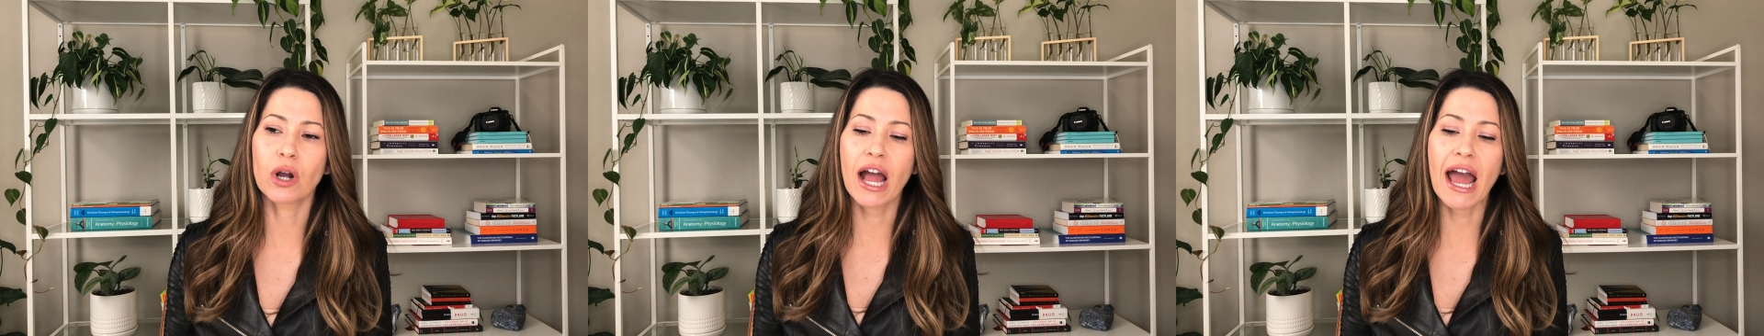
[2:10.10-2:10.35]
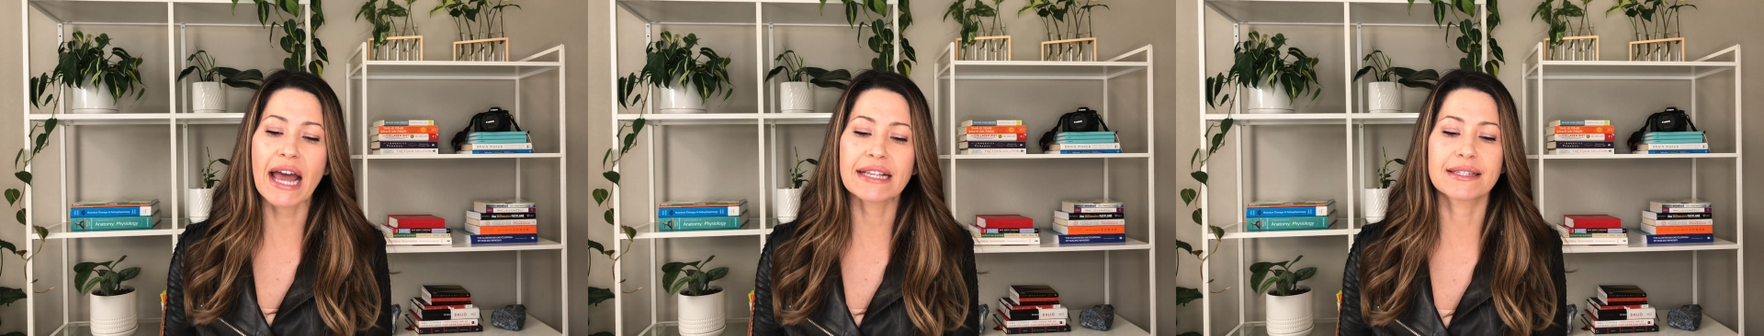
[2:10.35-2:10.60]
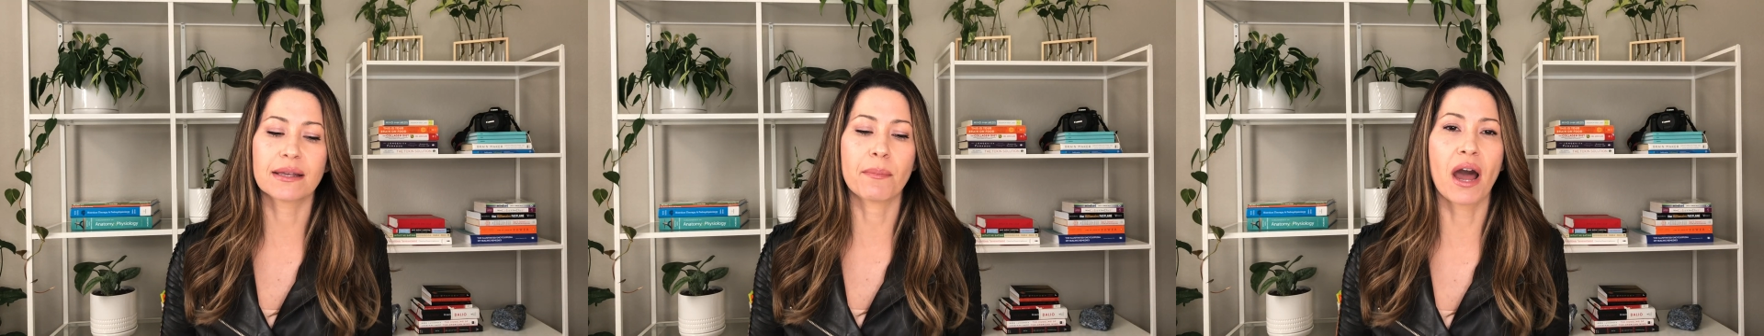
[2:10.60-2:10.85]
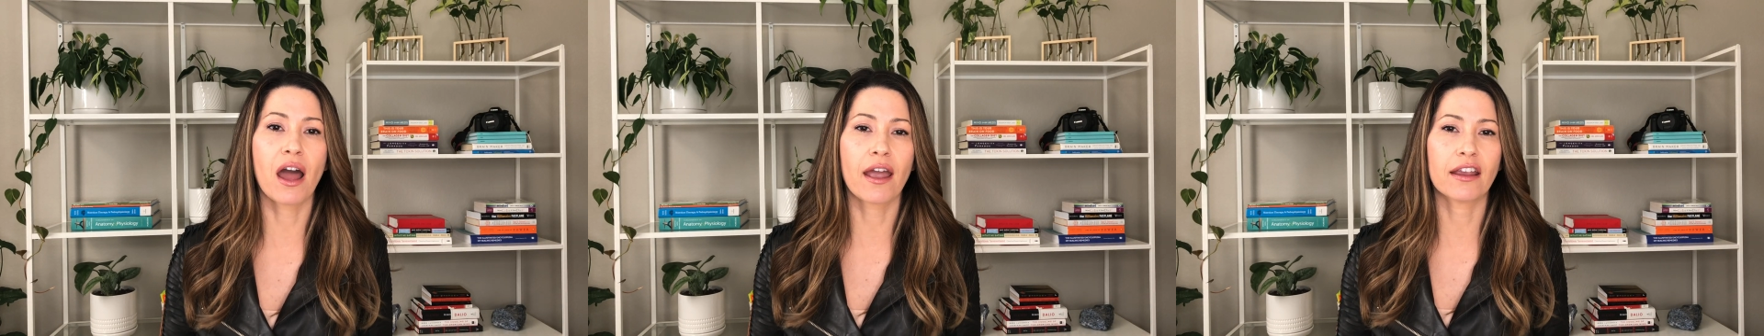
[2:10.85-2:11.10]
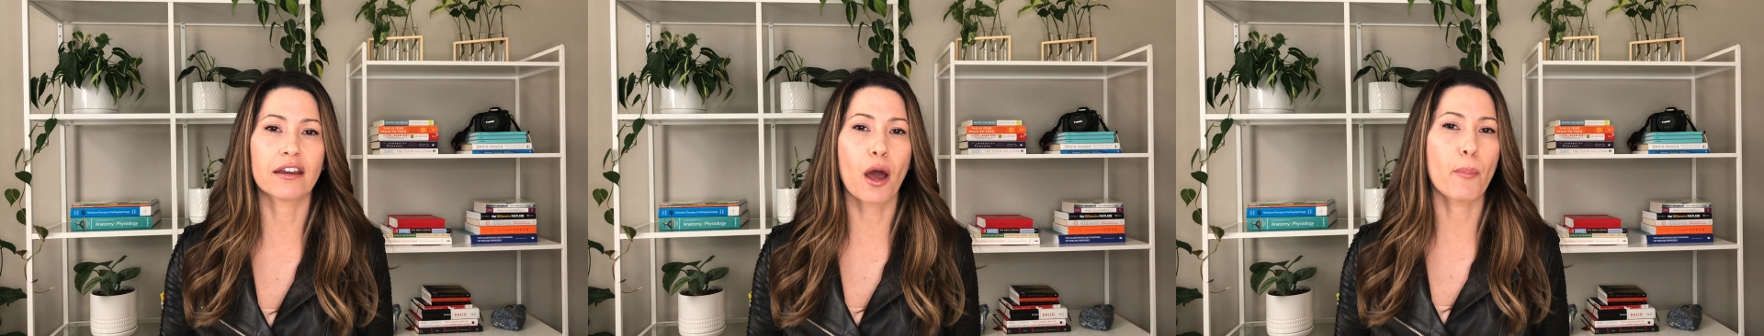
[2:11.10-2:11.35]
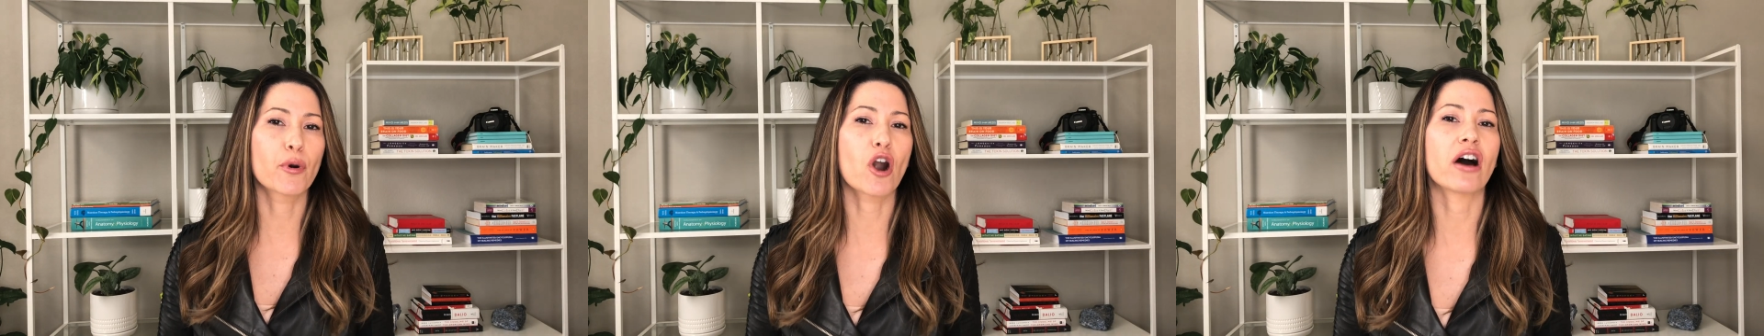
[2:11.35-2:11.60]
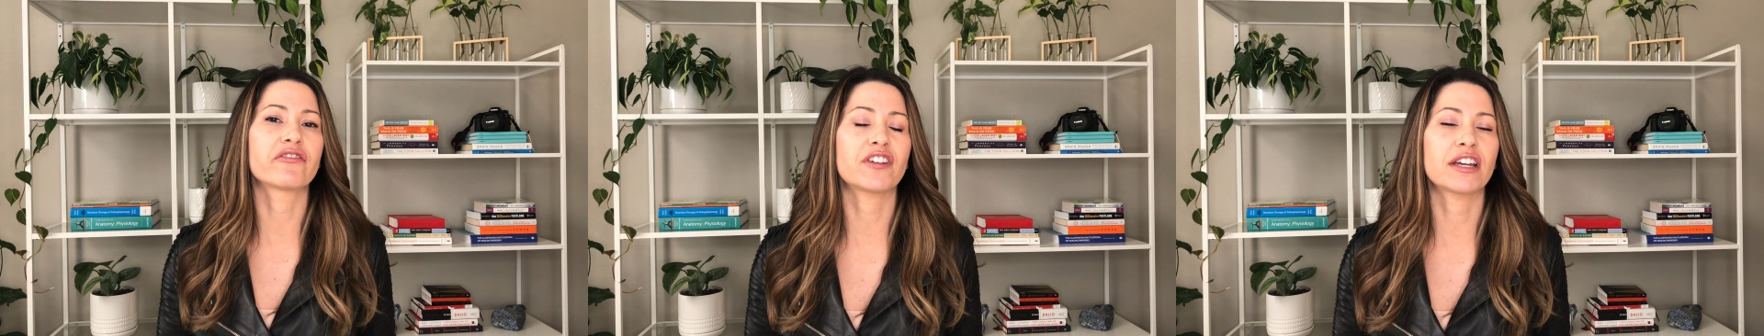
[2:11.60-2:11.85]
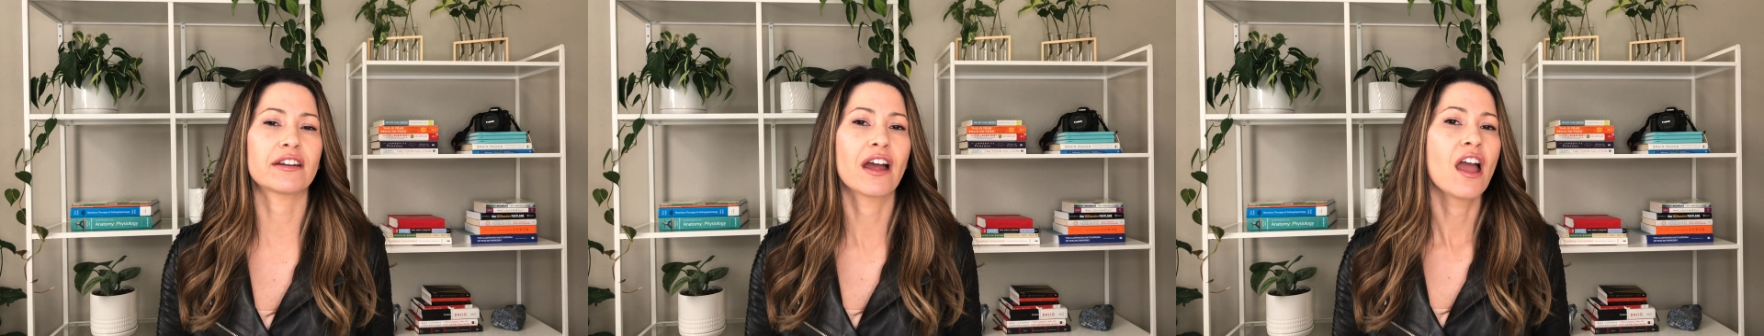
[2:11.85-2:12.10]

has in mind a profit